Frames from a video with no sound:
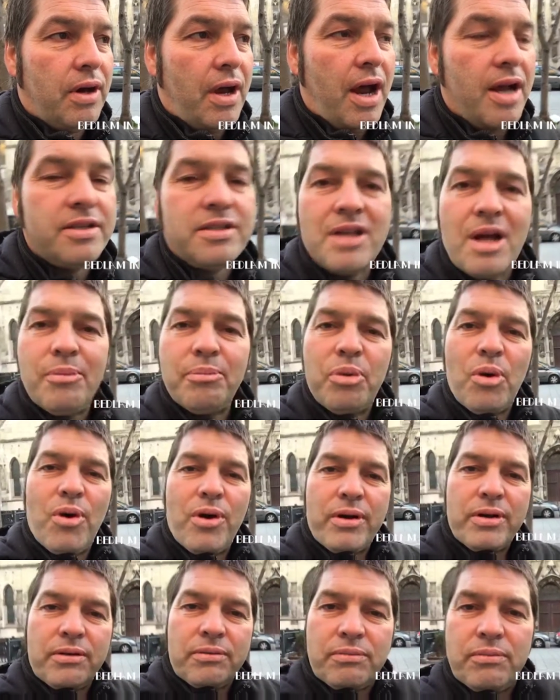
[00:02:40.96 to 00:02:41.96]
at some
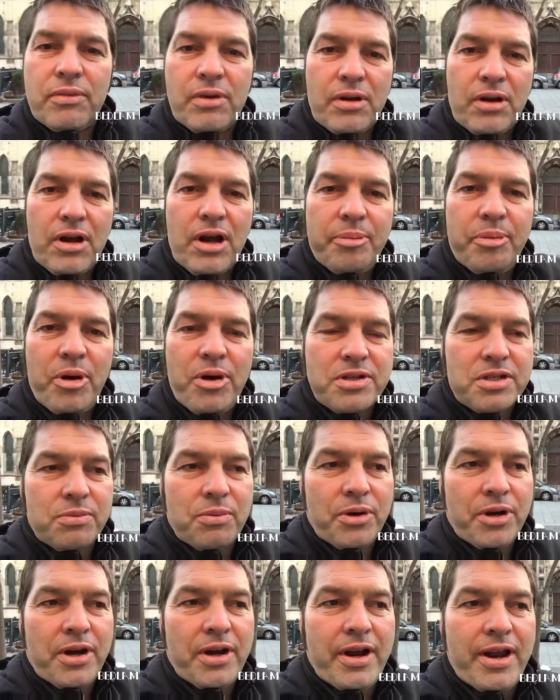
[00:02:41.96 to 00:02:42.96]
point a person
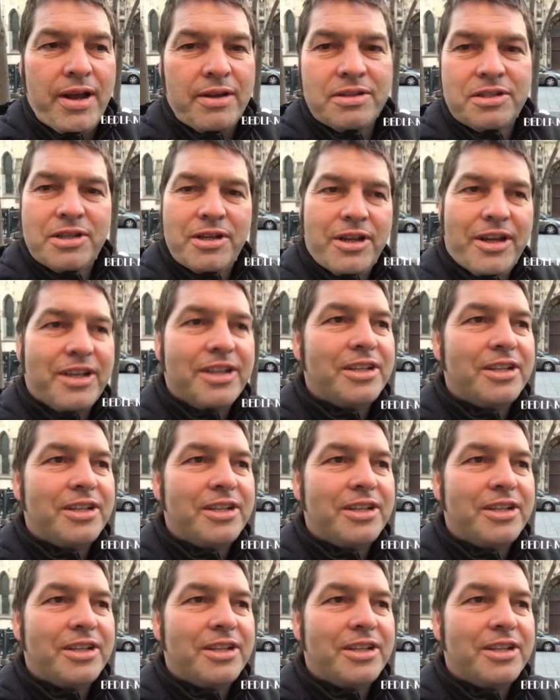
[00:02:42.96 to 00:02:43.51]
would announce